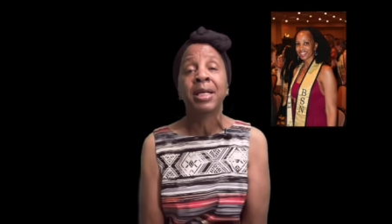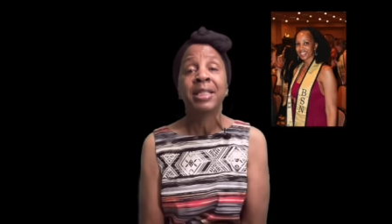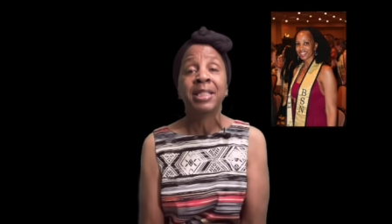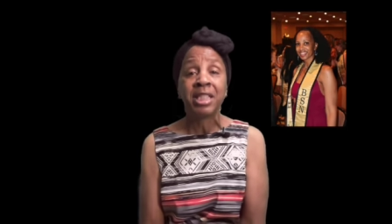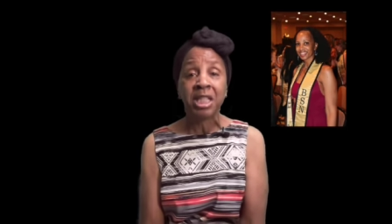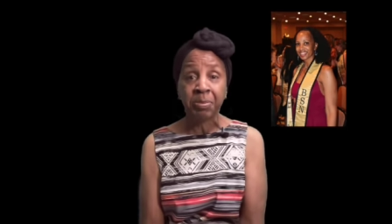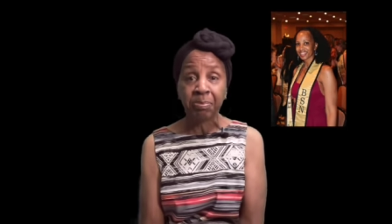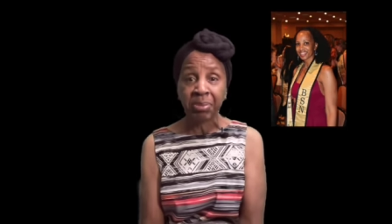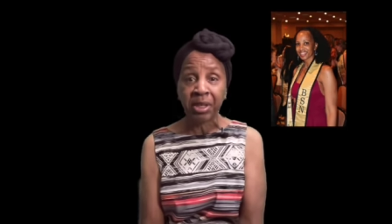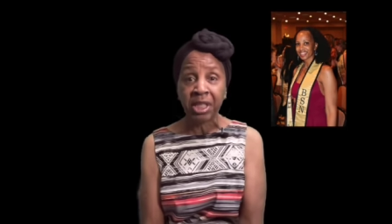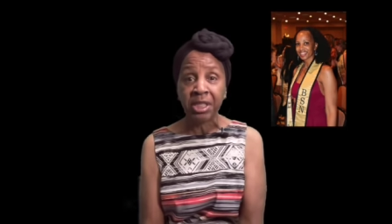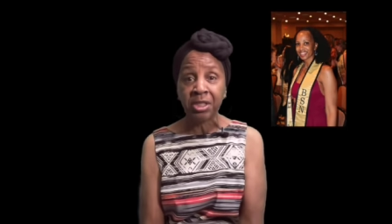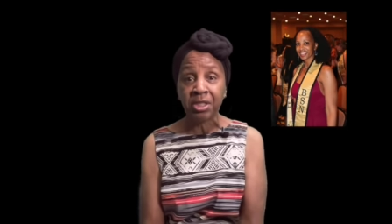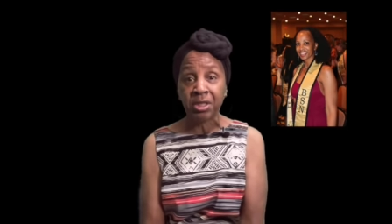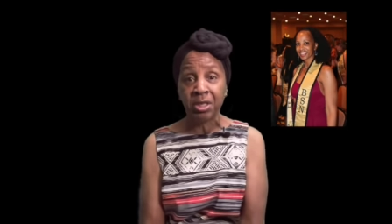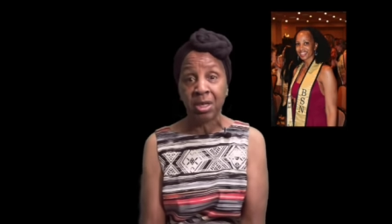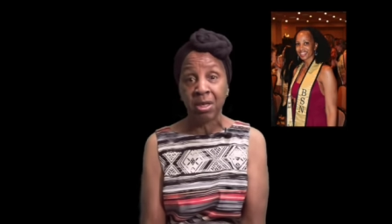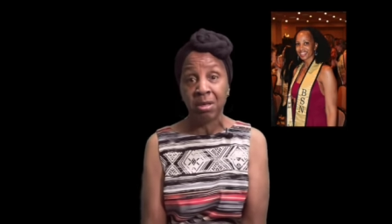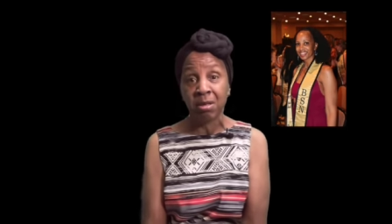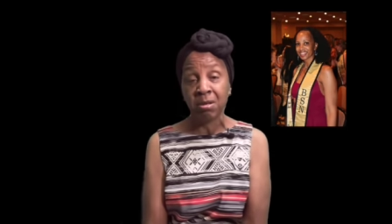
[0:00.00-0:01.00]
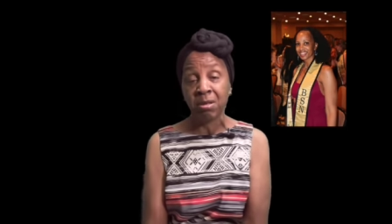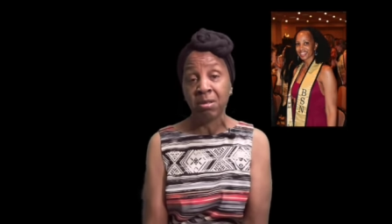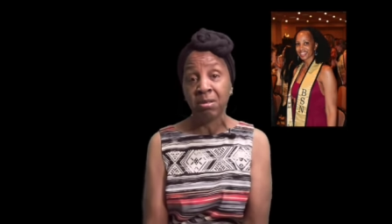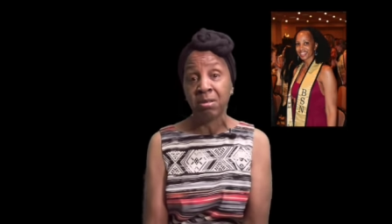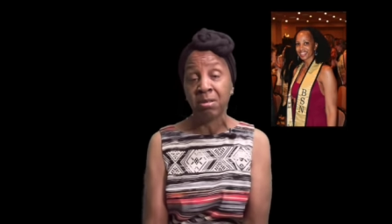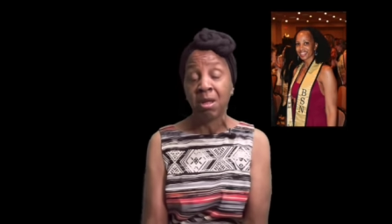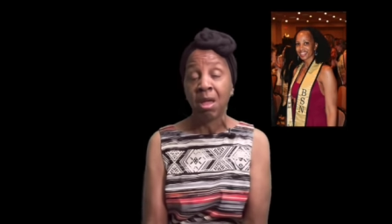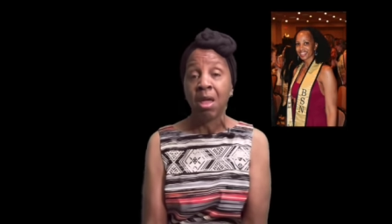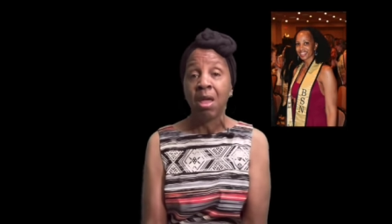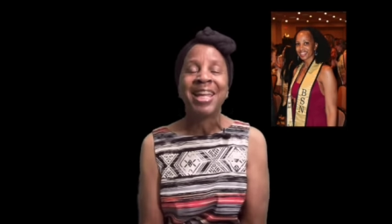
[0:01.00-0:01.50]
ten plus
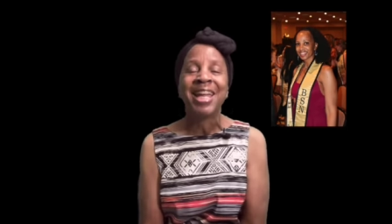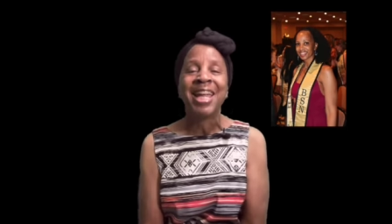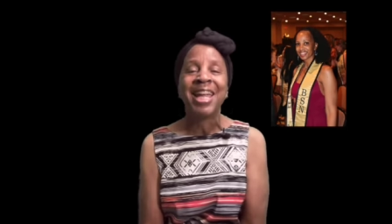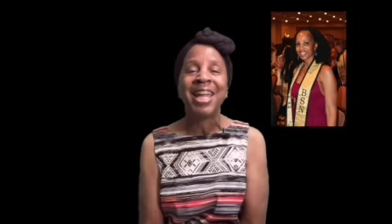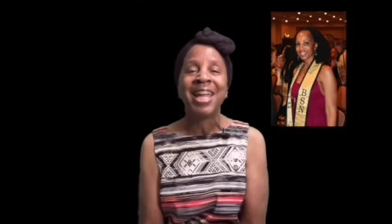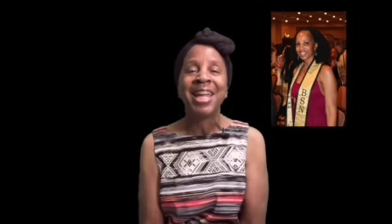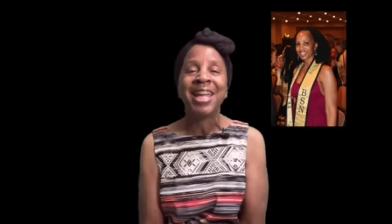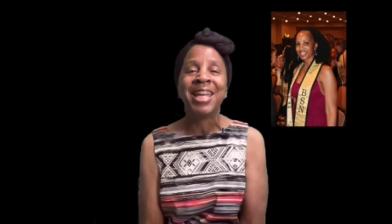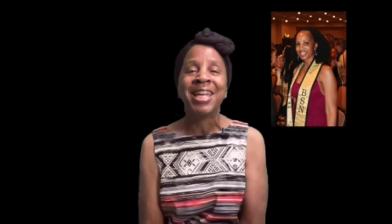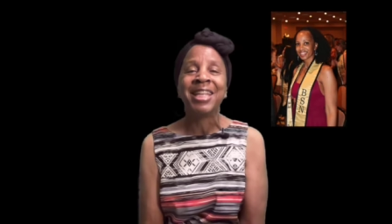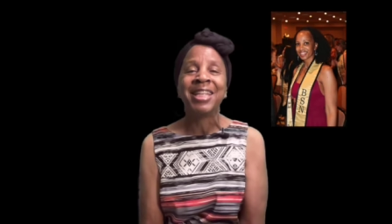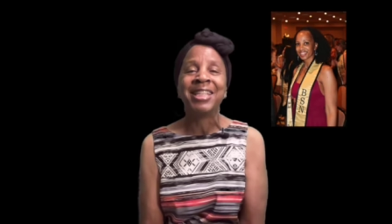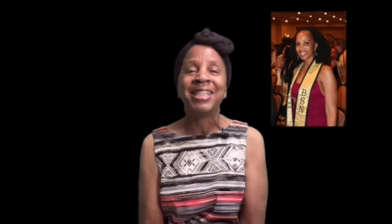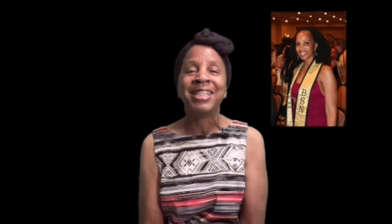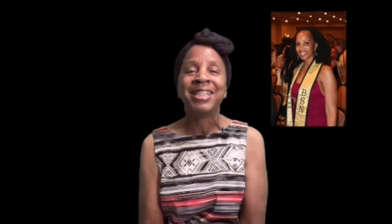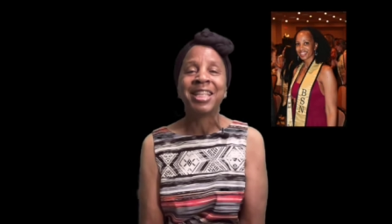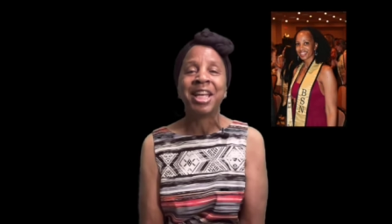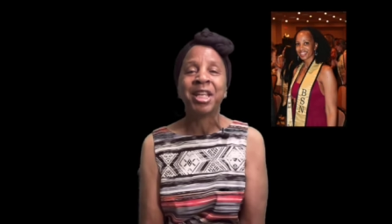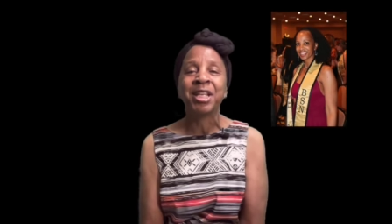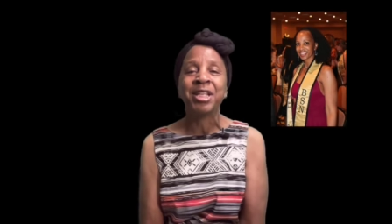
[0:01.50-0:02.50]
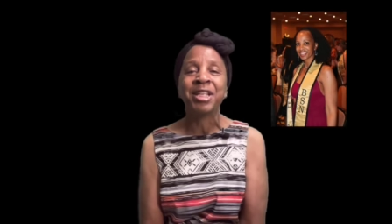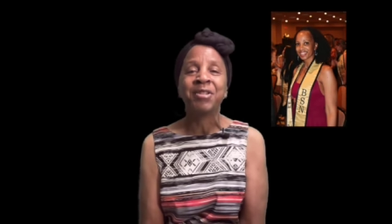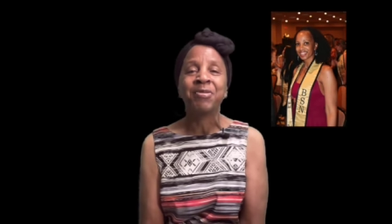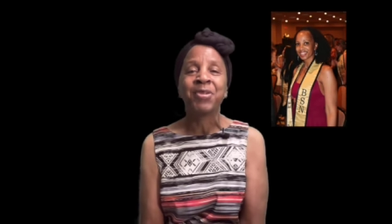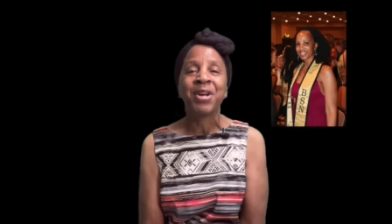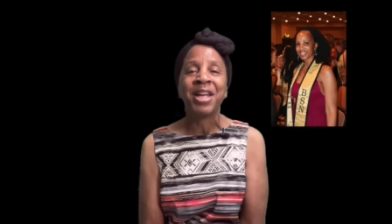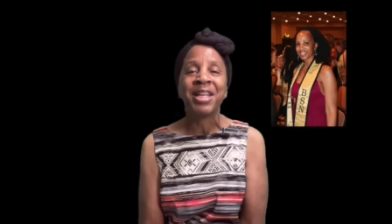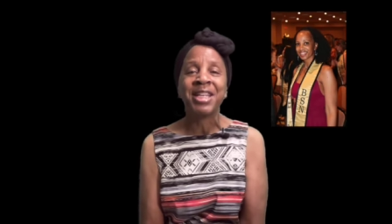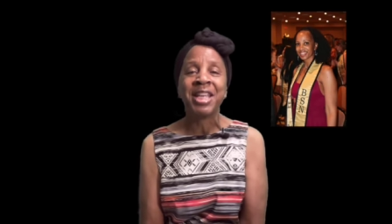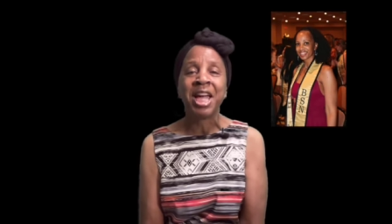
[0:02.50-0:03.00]
years and is studying
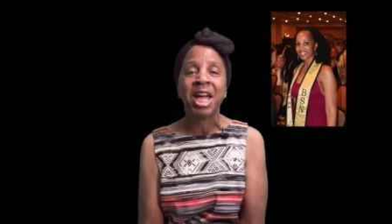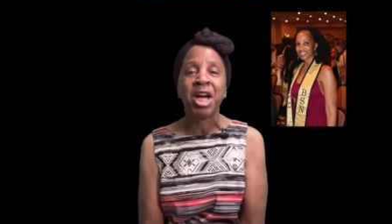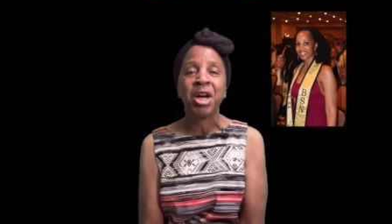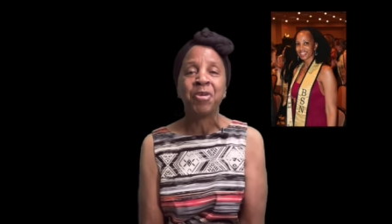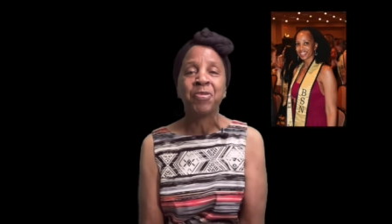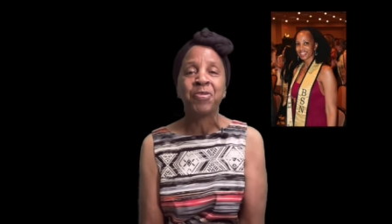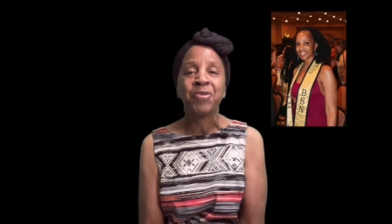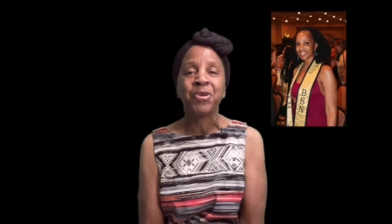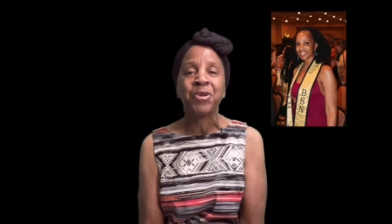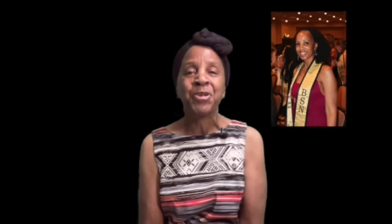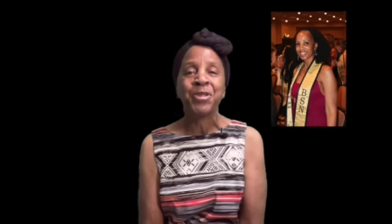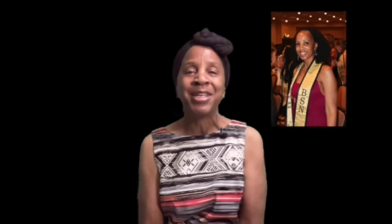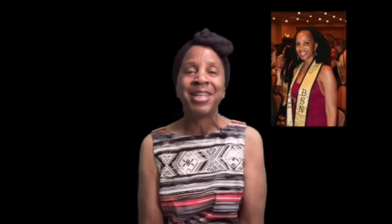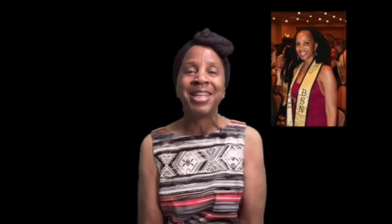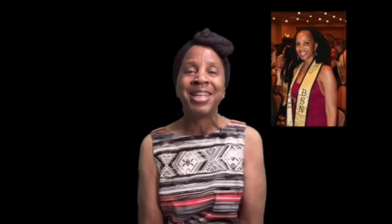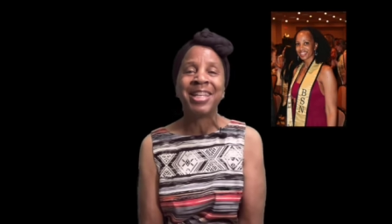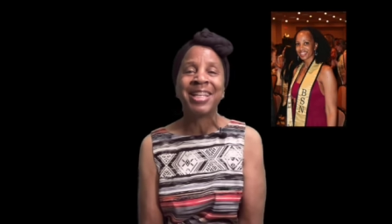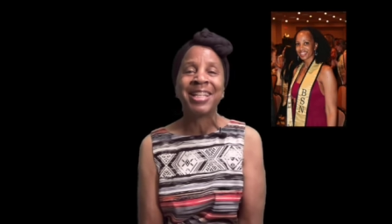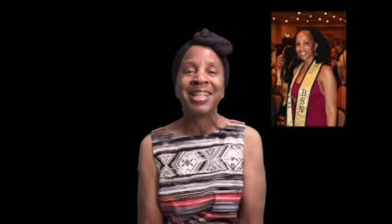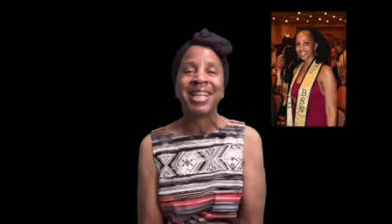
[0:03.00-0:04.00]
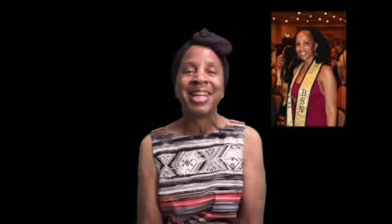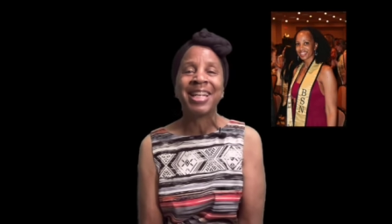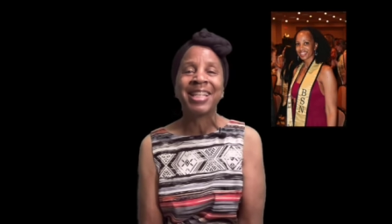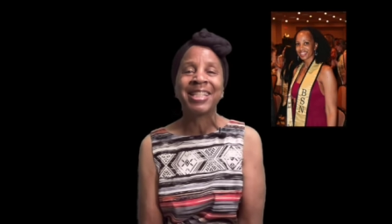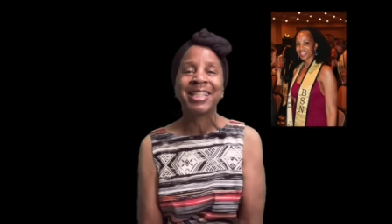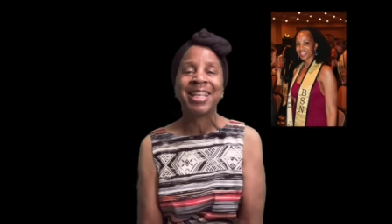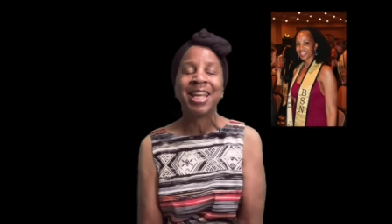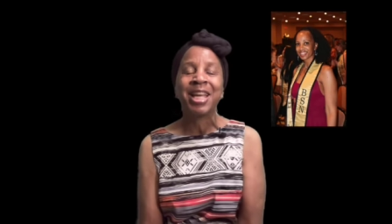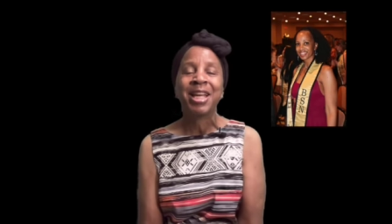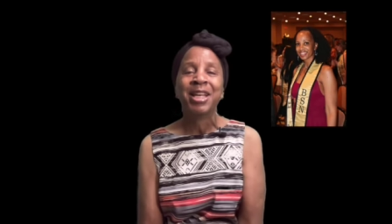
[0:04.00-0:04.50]
right now for the N C L E X.